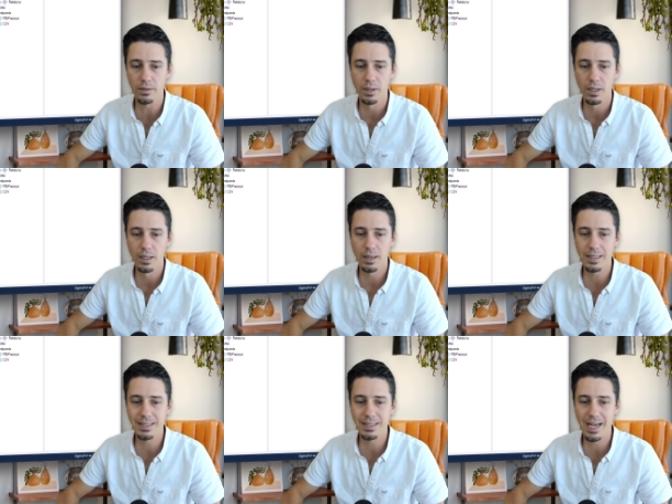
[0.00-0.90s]
Let's
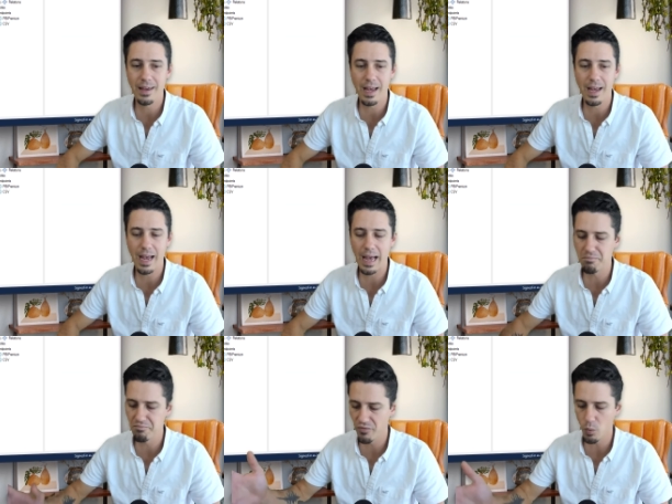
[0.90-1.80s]
say that
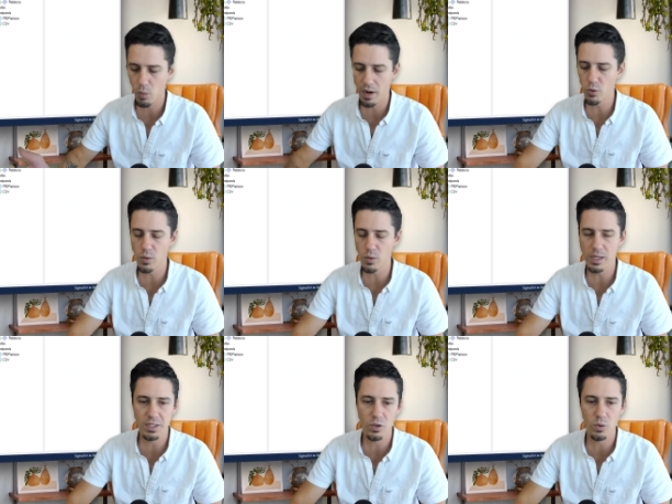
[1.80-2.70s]
for whatever reason
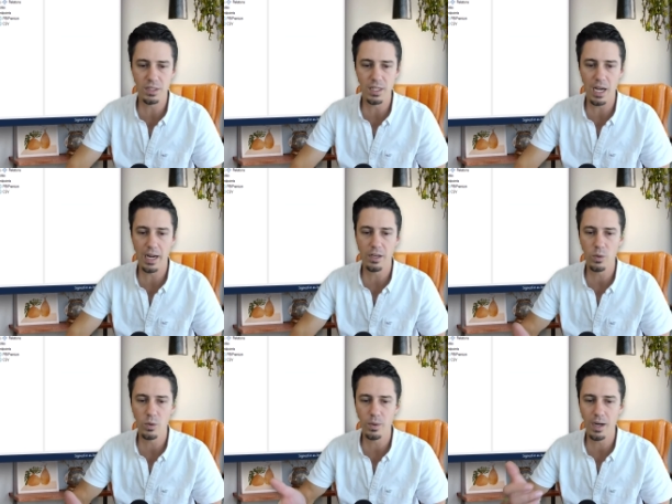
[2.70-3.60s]
you decide, you know what,
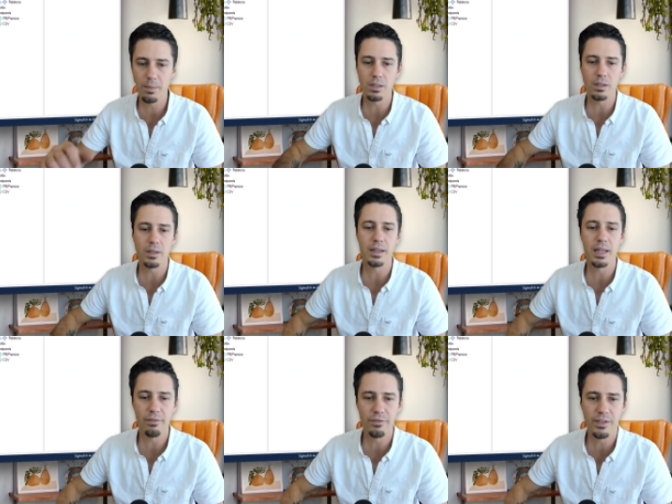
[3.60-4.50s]
I'm going to delete that
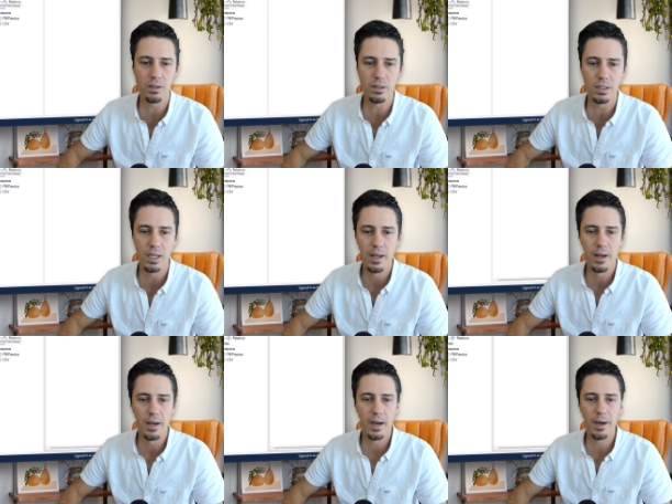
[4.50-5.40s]
field,
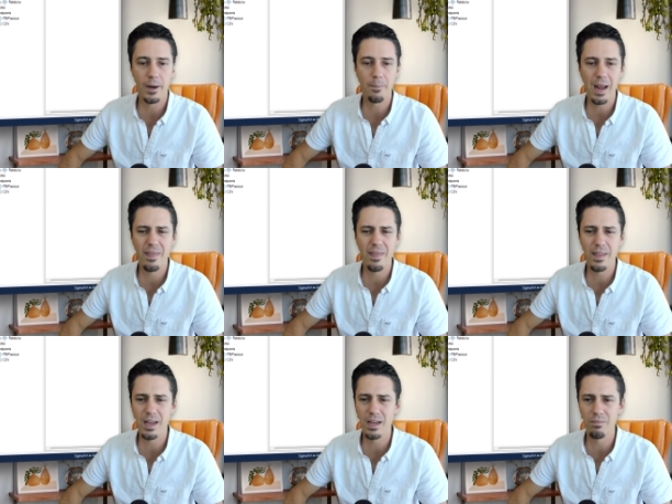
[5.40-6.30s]
and
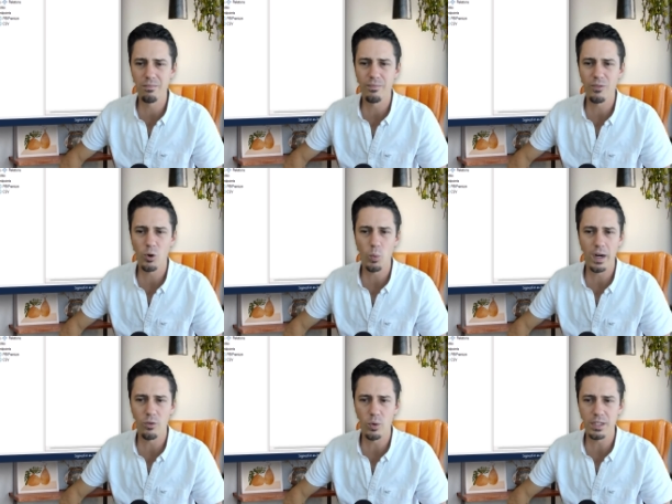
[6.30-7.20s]
then for whatever
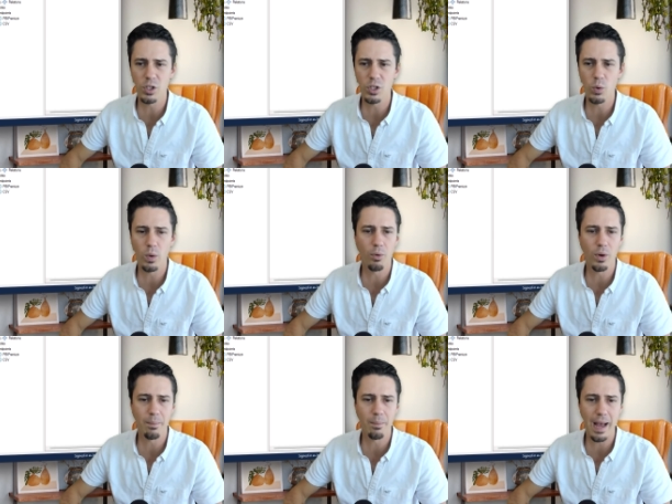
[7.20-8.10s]
reason you want to bring it
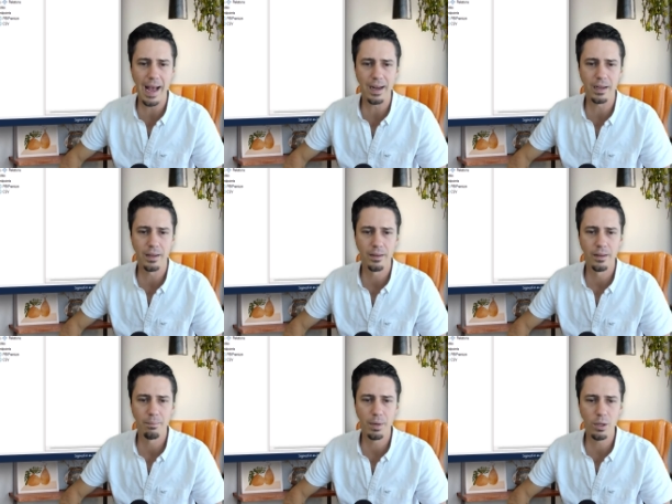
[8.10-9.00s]
back,
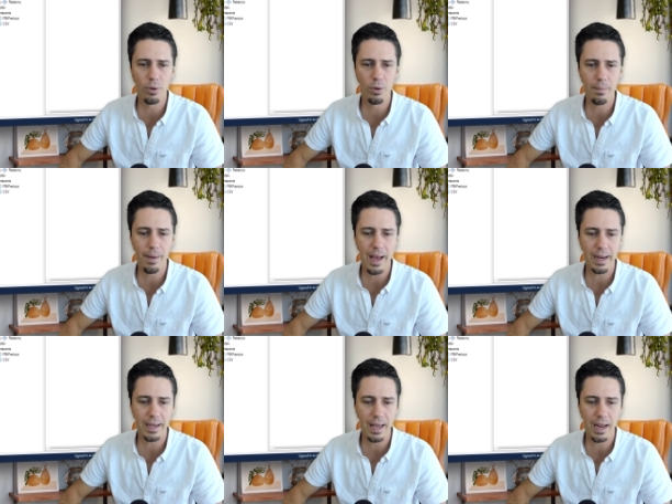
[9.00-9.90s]
but you bring it back
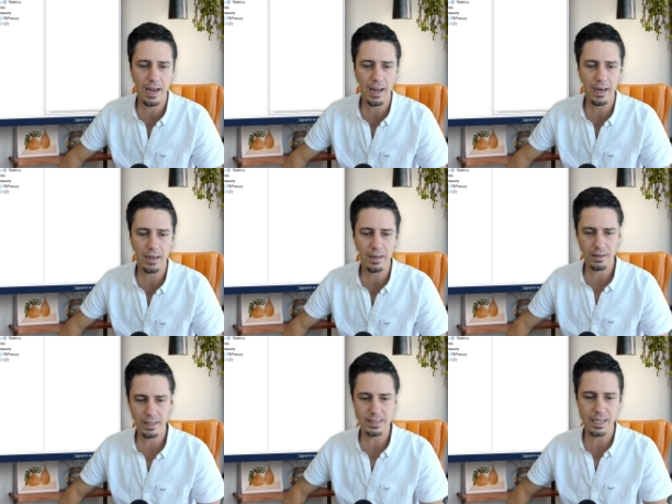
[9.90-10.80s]
and let's
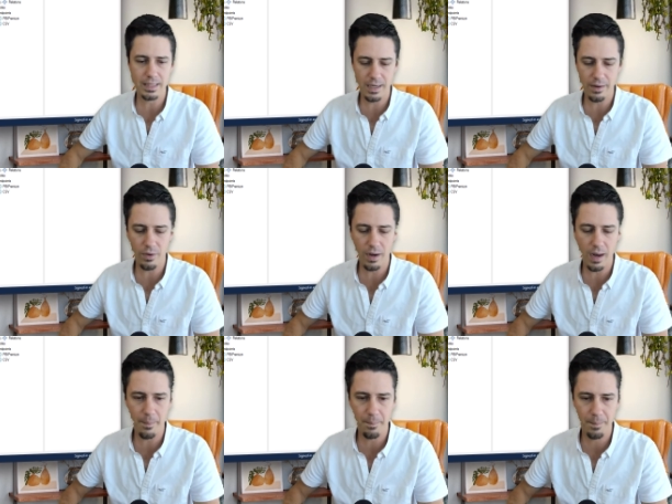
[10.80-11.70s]
say it's a different name.
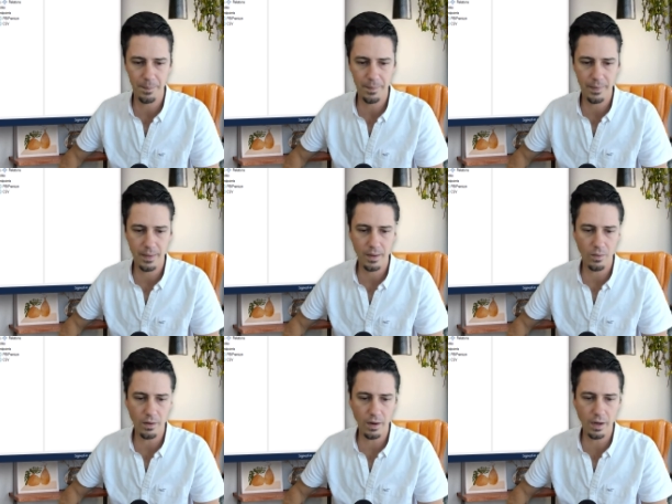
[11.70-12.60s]
All
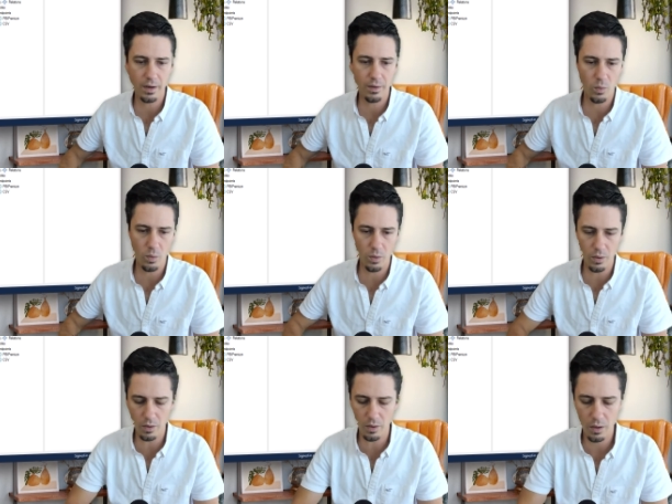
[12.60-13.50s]
right, order
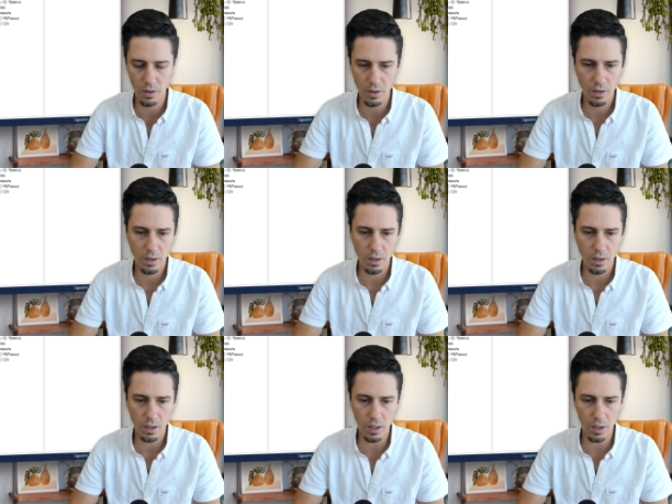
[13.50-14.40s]

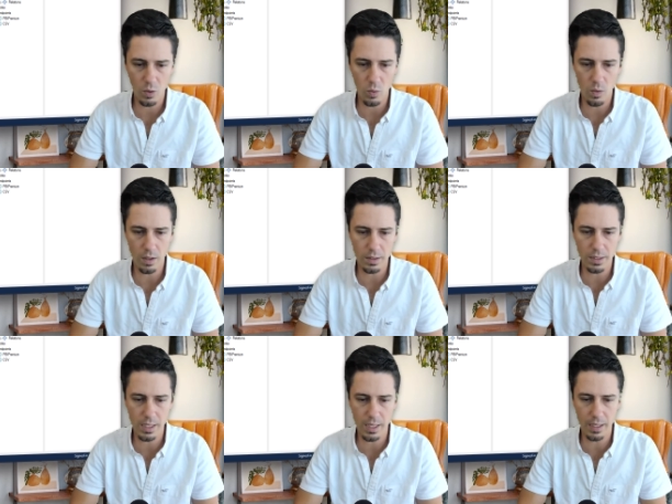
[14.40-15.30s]

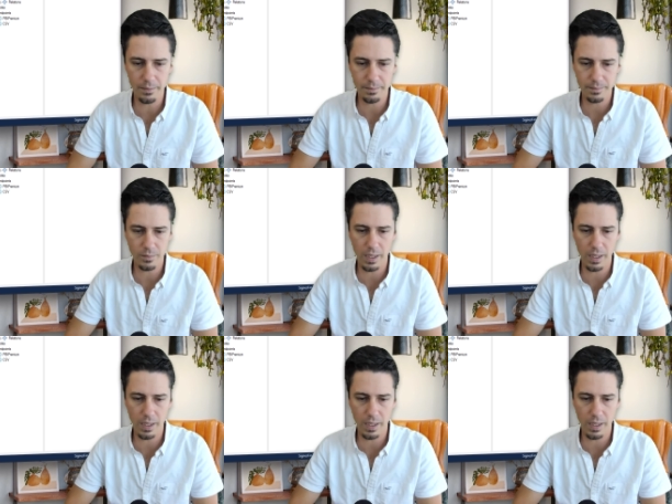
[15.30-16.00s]
quantity, right?